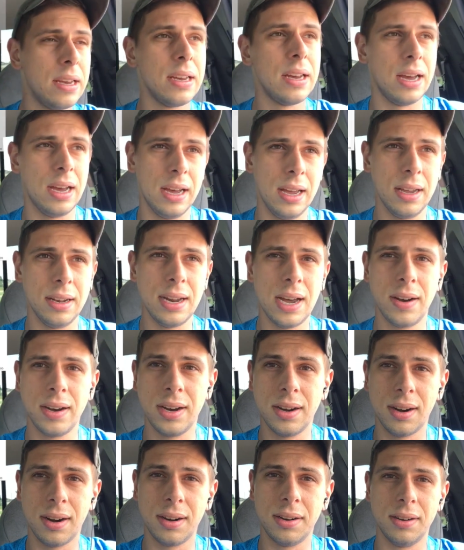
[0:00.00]
down
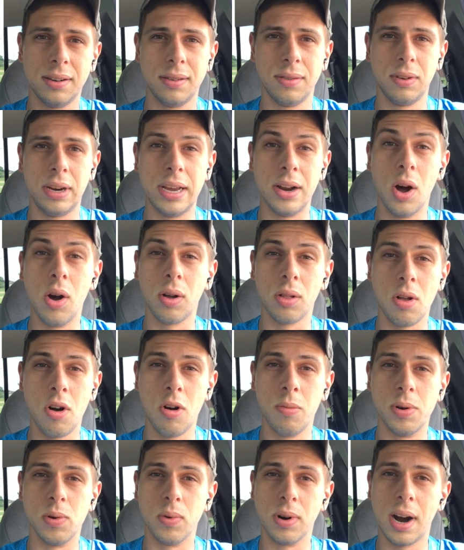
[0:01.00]
here in
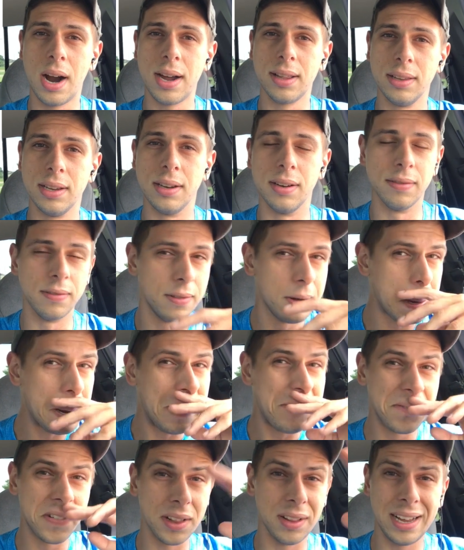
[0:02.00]
Oklahoma where I live,
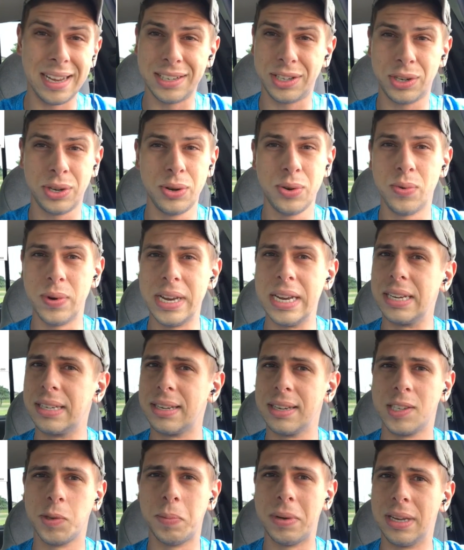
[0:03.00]
for the last 2 weeks,
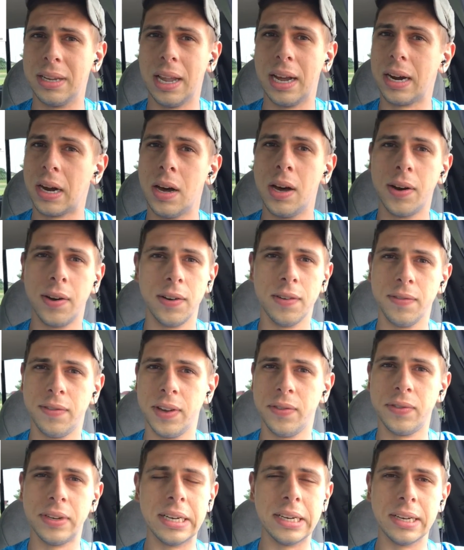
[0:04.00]
it's been like
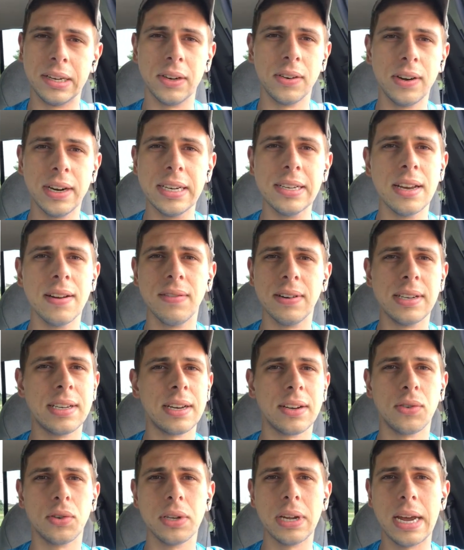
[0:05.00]
115 degrees every
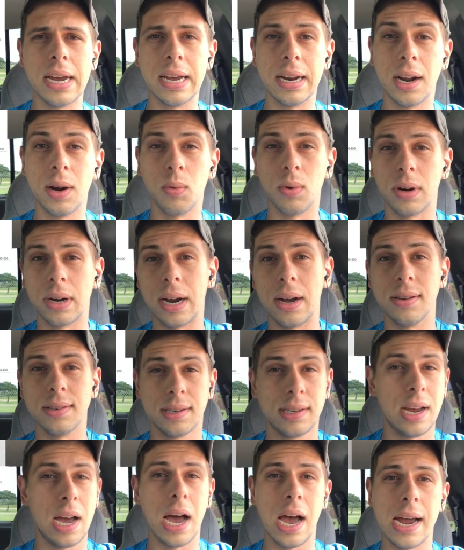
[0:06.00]
single day, and I work
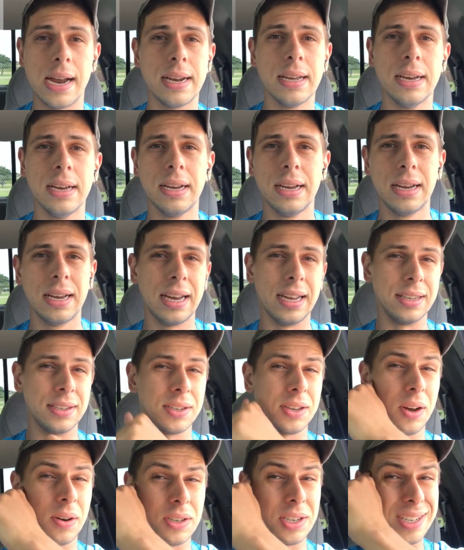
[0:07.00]
outside. And
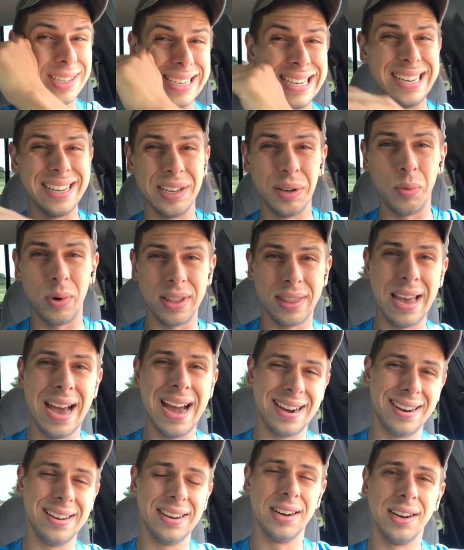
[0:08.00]
so just dealing with
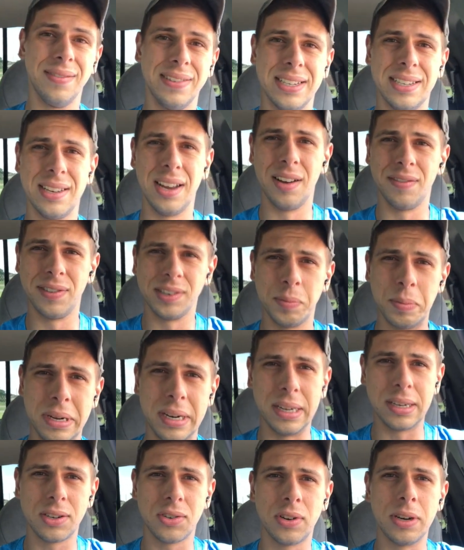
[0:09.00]
that in and of itself has been
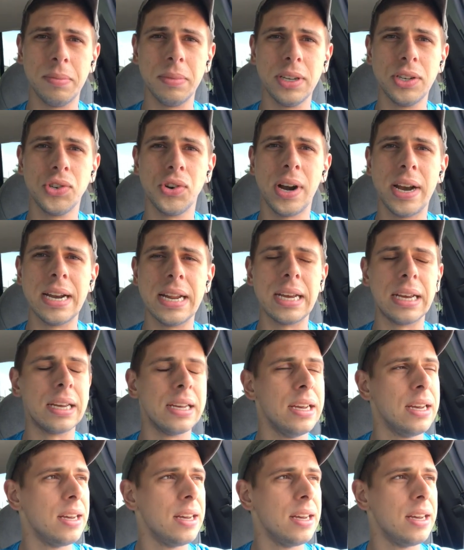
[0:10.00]
extremely draining.